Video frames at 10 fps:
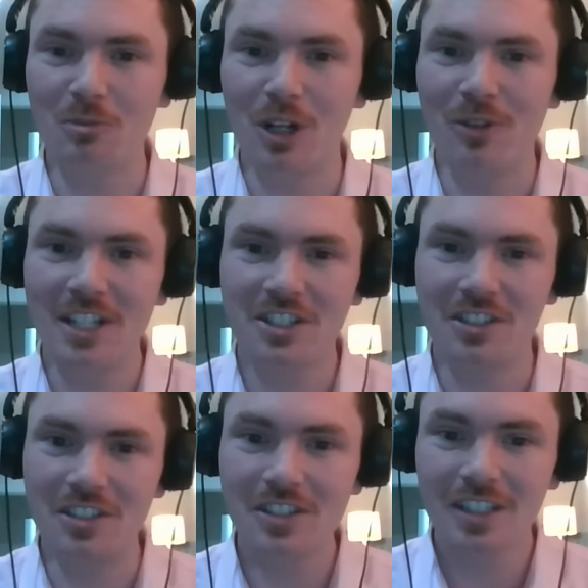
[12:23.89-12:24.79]
by
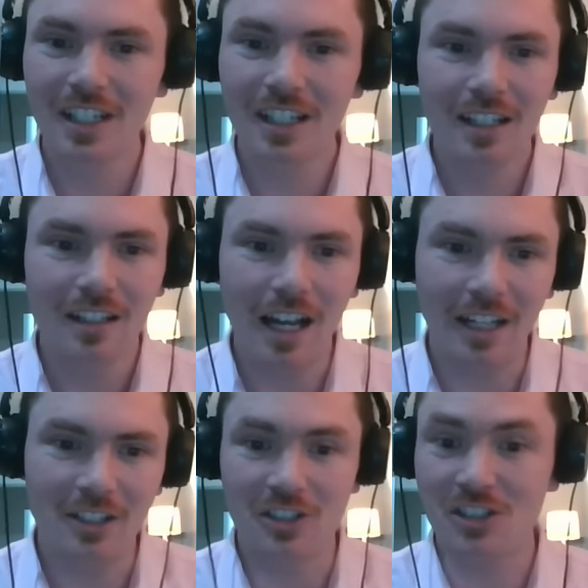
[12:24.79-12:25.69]
retinas
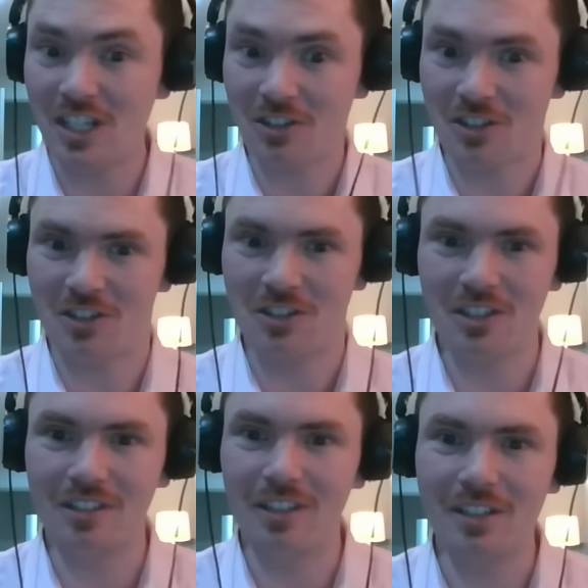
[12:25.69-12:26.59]
and sensors
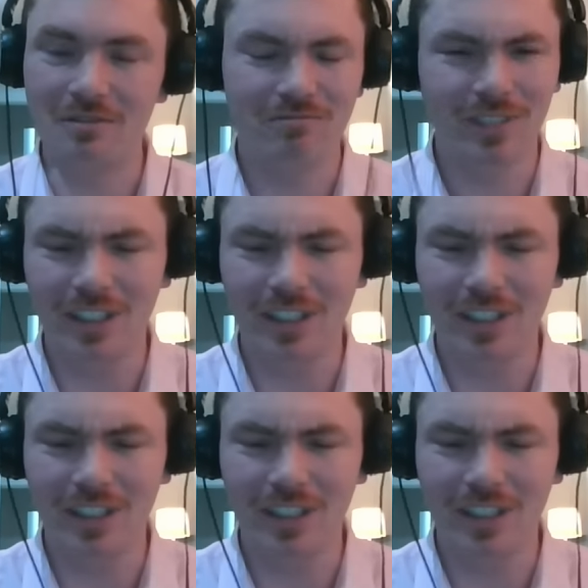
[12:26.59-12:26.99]
and